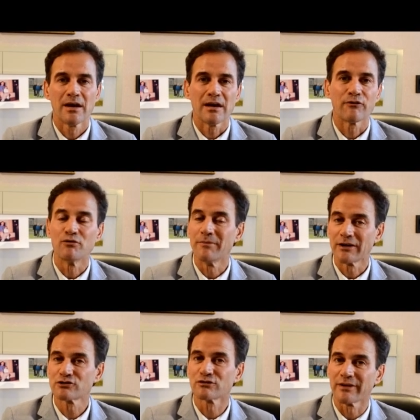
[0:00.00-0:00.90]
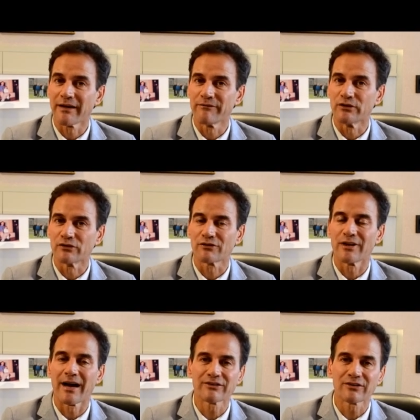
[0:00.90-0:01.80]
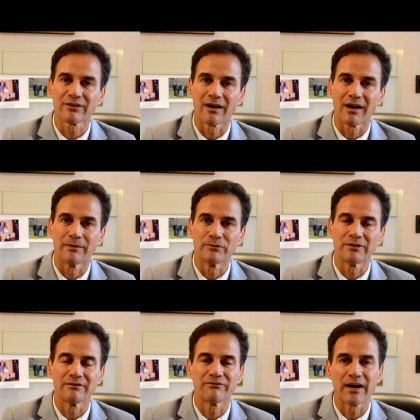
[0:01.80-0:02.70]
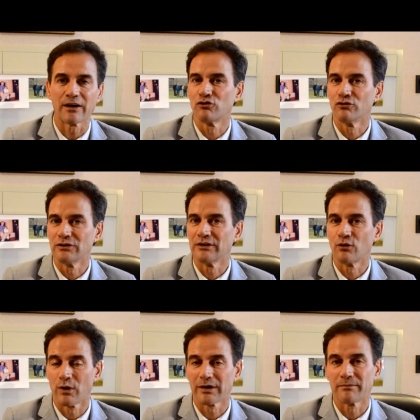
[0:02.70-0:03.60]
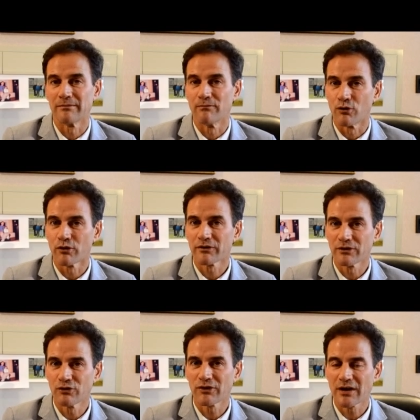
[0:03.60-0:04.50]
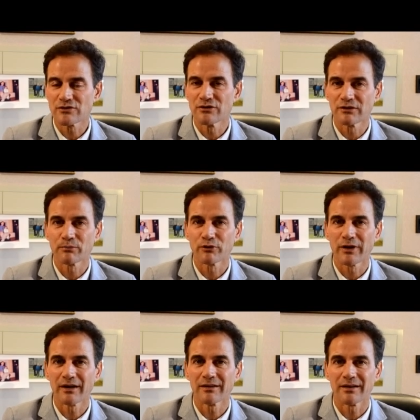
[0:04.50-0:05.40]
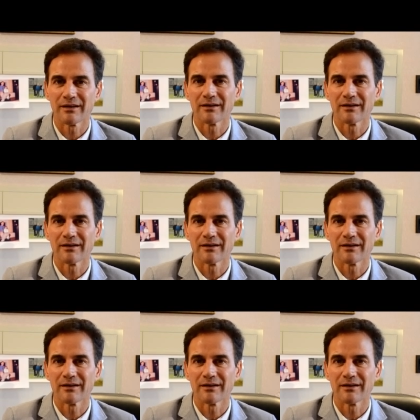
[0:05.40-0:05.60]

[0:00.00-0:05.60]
If you measure levels, lots of times, in fact, you'll need quite a bit more than 2,000 units per day.